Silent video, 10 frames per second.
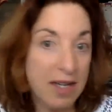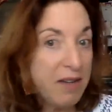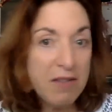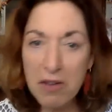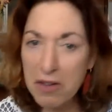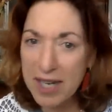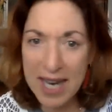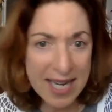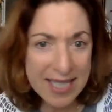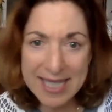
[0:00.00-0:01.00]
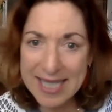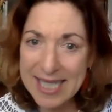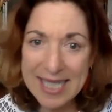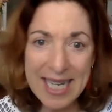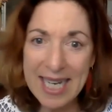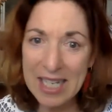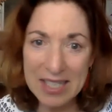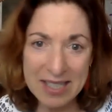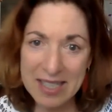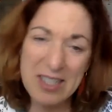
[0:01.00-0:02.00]
even though you can't see the air,
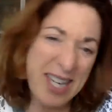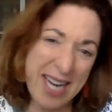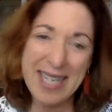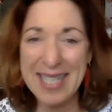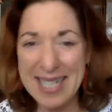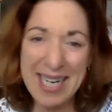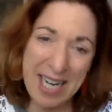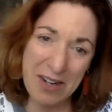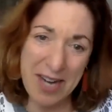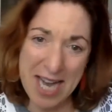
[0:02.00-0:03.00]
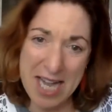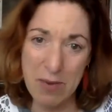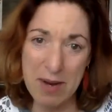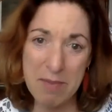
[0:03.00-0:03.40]
because you can't see air anyway,